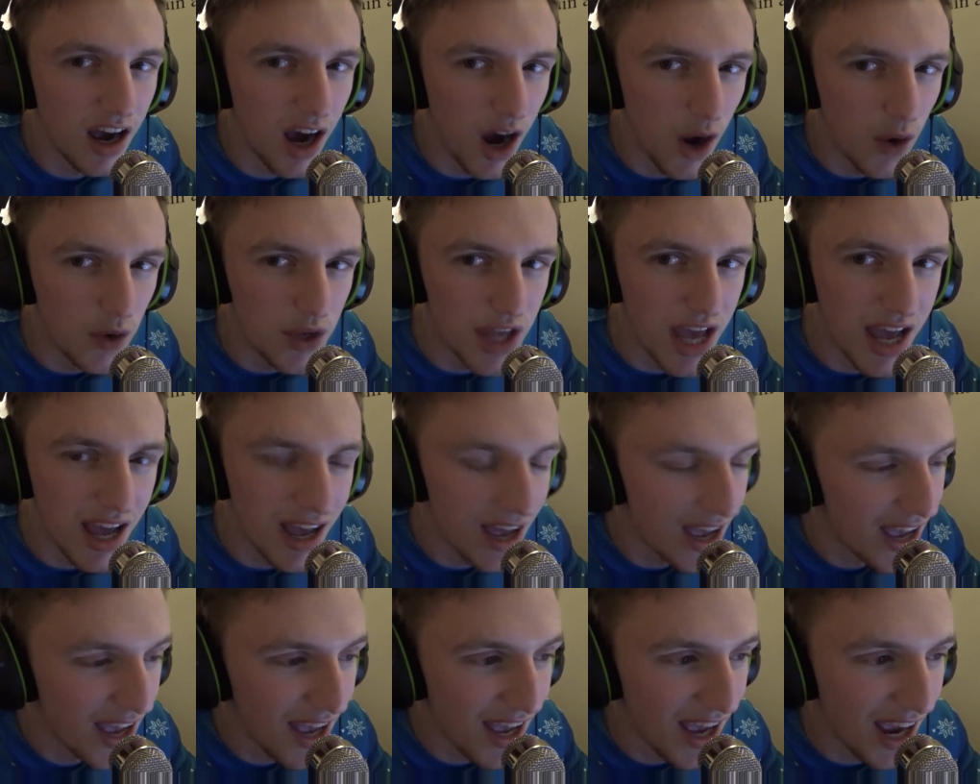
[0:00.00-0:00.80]
Oh yeah.
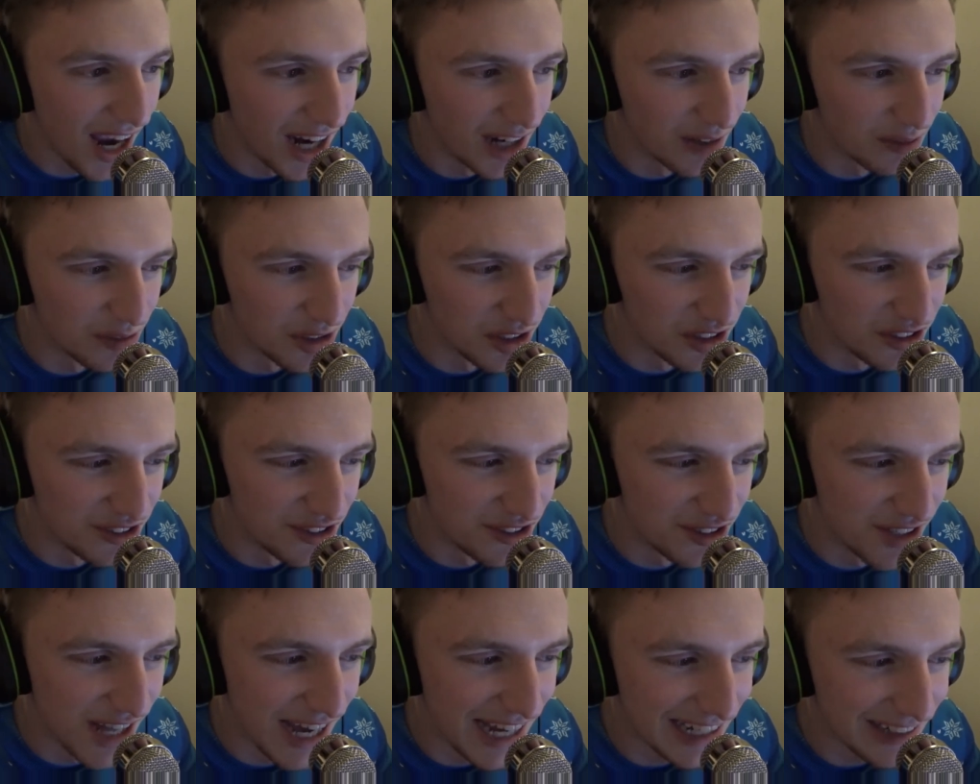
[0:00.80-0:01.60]
And I'm going to
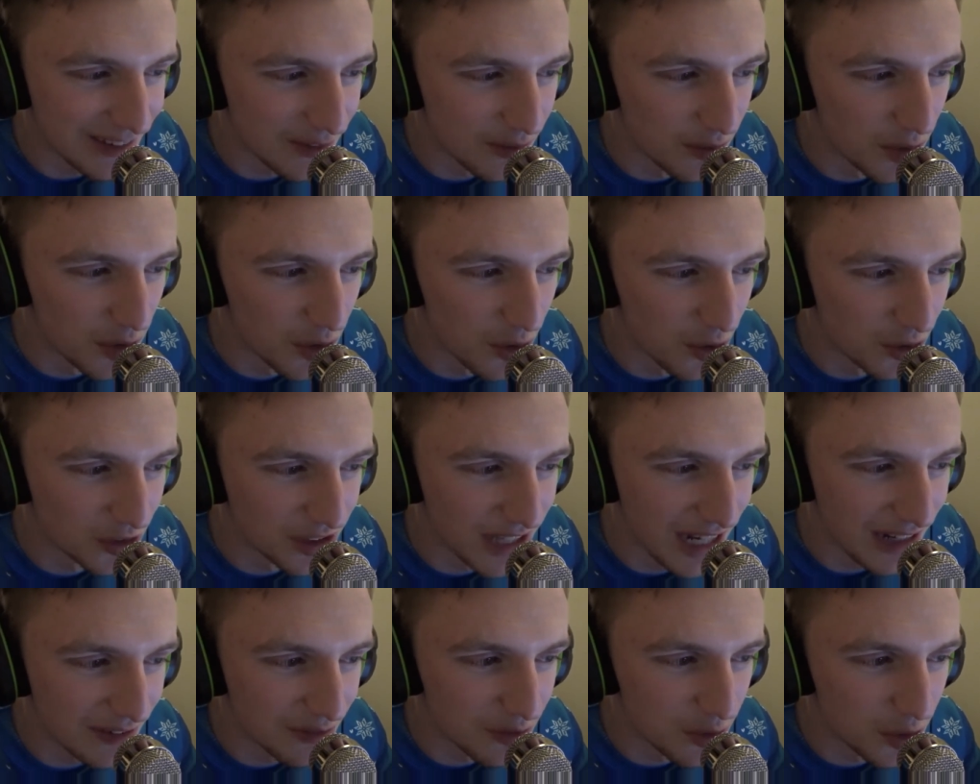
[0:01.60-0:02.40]
do that, record
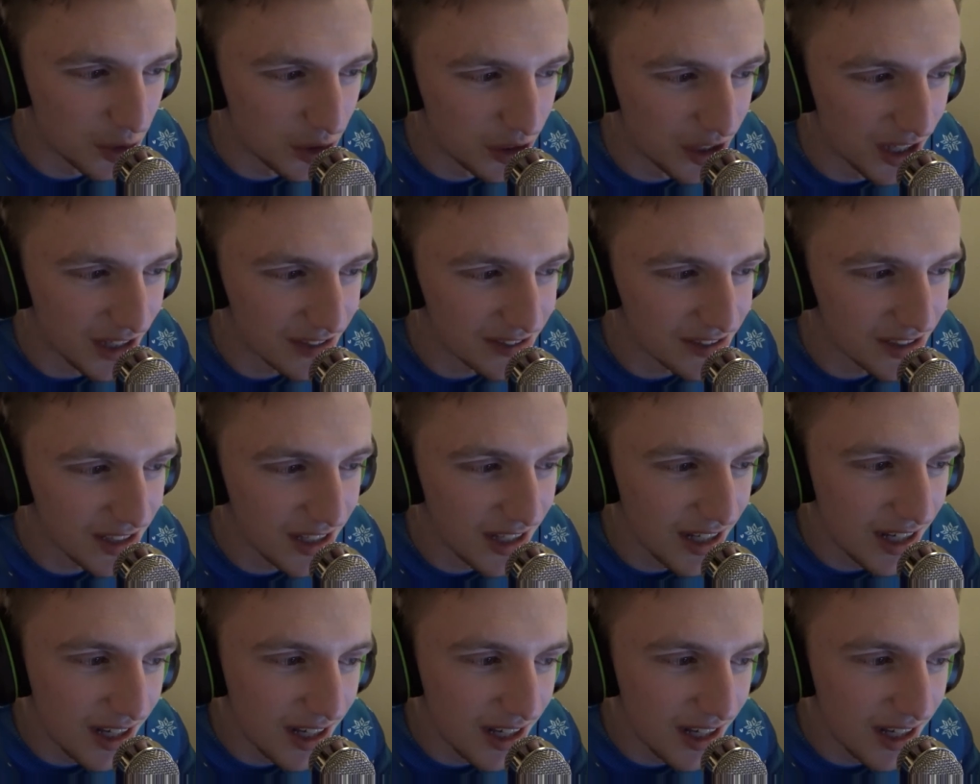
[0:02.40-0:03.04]
that for you guys.